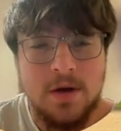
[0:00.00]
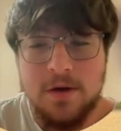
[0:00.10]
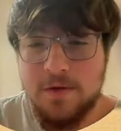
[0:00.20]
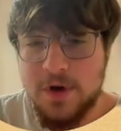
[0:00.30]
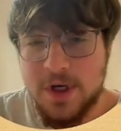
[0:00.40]

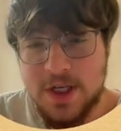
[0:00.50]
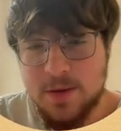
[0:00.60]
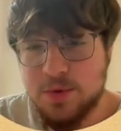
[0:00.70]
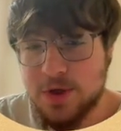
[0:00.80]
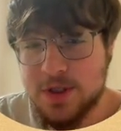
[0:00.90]
For
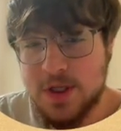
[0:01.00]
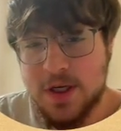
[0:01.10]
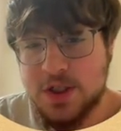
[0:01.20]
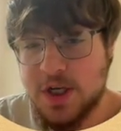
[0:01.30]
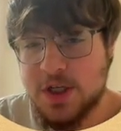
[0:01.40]
example, is they
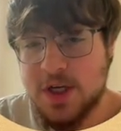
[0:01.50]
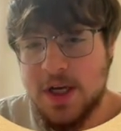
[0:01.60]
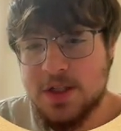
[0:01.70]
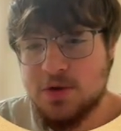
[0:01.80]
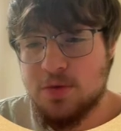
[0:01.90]
can change
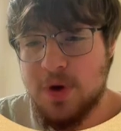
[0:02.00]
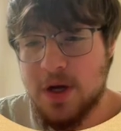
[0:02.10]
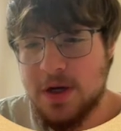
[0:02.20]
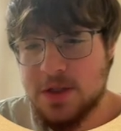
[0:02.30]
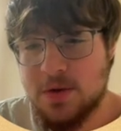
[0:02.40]
any school
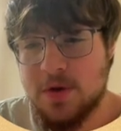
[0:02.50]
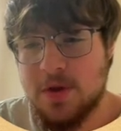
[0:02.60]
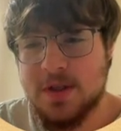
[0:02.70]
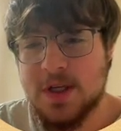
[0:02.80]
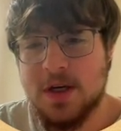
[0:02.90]
policies or
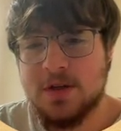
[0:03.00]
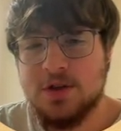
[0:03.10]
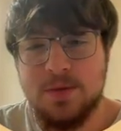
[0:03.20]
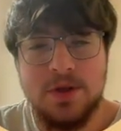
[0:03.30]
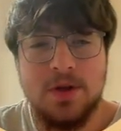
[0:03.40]
things that
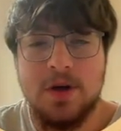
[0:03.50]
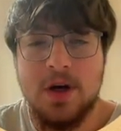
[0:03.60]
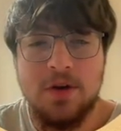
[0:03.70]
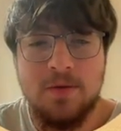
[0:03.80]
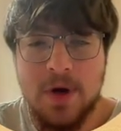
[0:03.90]
contribute to the
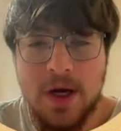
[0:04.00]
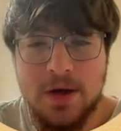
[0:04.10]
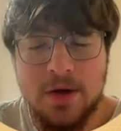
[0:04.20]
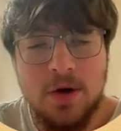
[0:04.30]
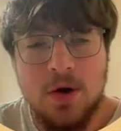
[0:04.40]
color of mind